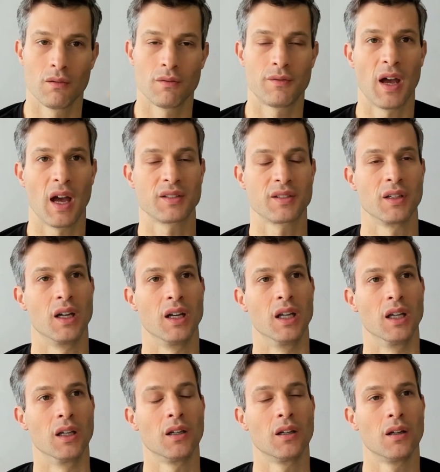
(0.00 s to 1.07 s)

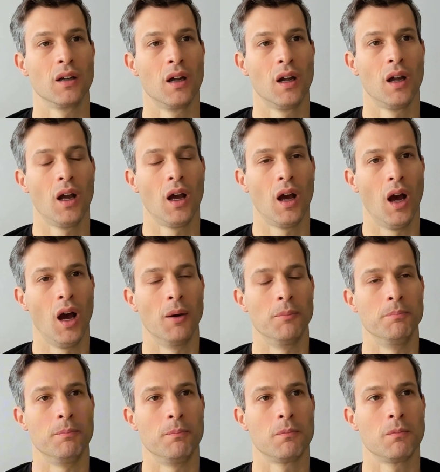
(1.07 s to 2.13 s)
Fascinating.
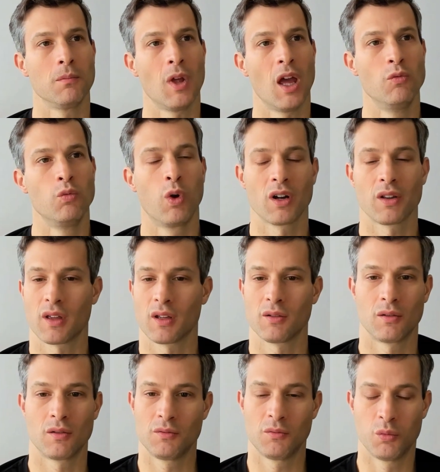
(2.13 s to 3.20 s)
And what are
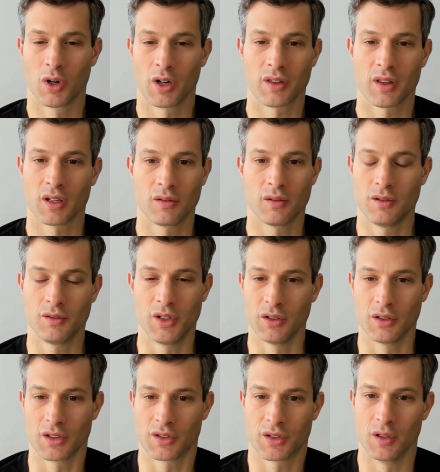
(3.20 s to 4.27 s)
the do you
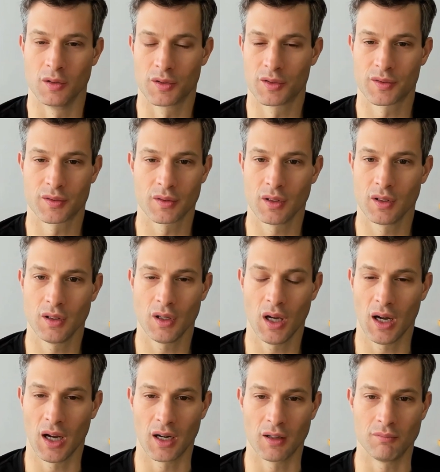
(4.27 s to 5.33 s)
just use
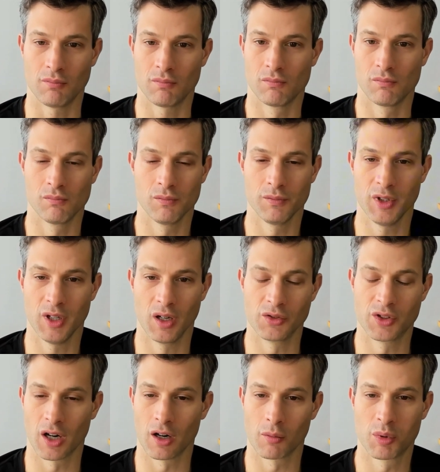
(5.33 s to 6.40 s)

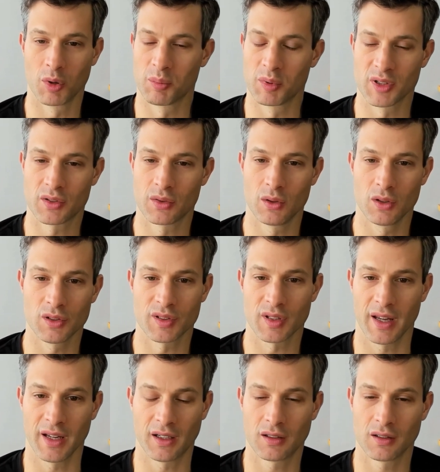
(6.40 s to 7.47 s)
general purpose tools
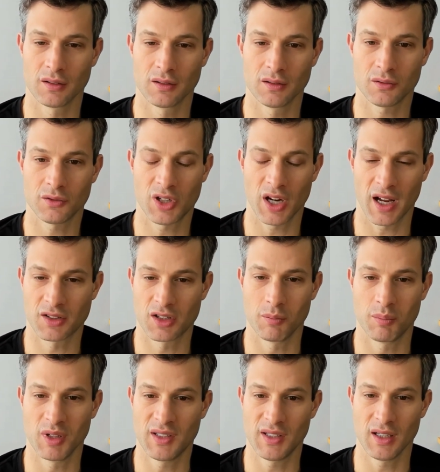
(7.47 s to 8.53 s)
like
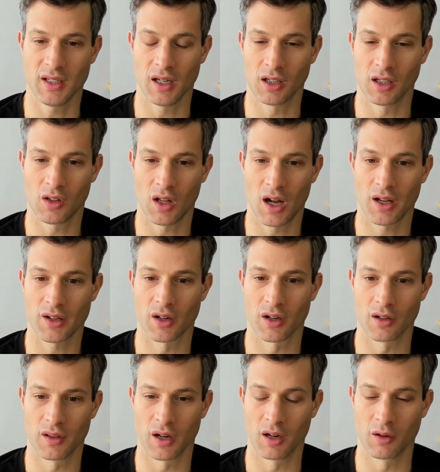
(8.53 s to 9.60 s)
ChatGPT and Claude,
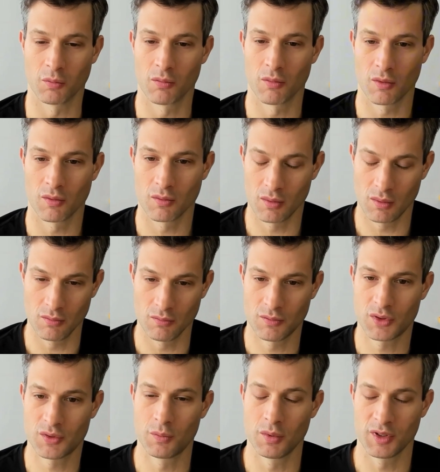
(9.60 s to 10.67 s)
or are there
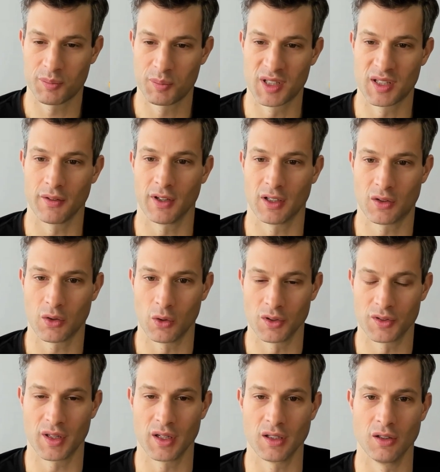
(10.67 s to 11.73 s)
specific
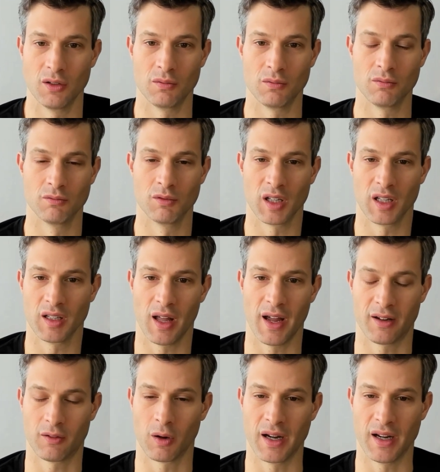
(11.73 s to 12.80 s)
tools that you really
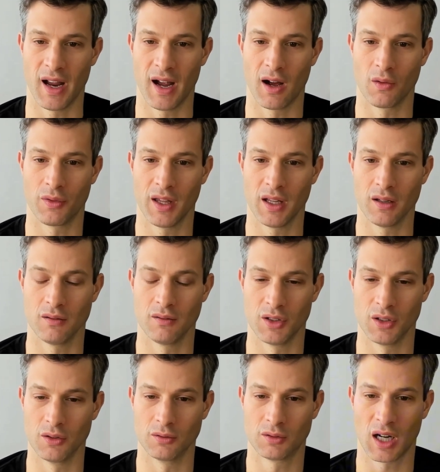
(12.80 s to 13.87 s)
like right now that
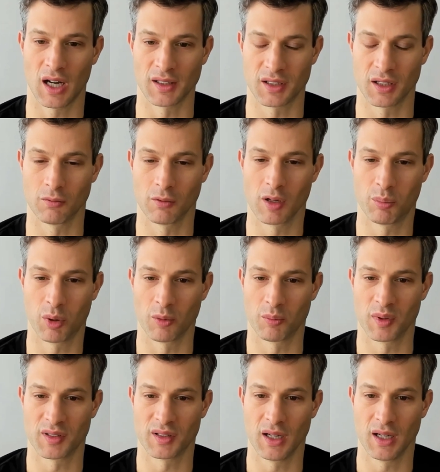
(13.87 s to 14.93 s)
do content
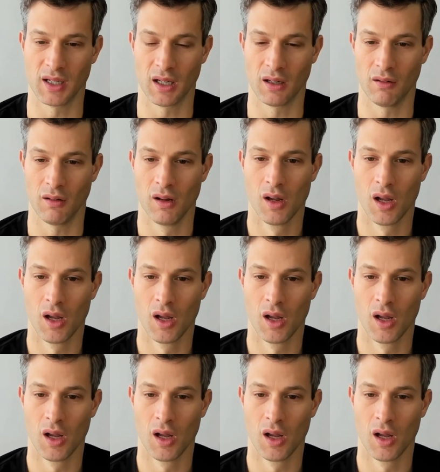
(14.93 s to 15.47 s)
repurposing and